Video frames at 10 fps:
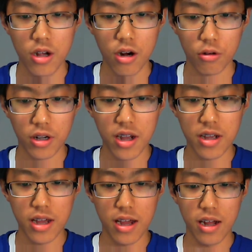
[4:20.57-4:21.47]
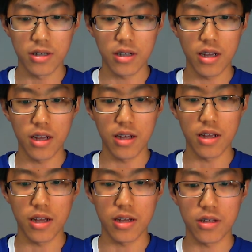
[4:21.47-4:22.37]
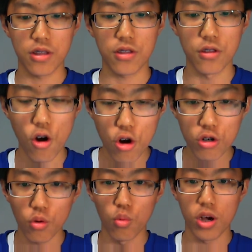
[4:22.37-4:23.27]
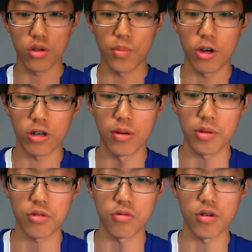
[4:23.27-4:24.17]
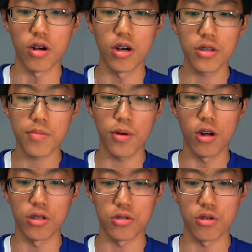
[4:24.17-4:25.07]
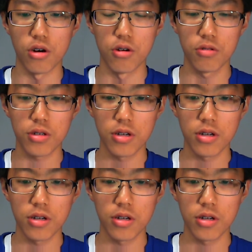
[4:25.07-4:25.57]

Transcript: Okay, and a third Weather Ball coming through on the Politoed.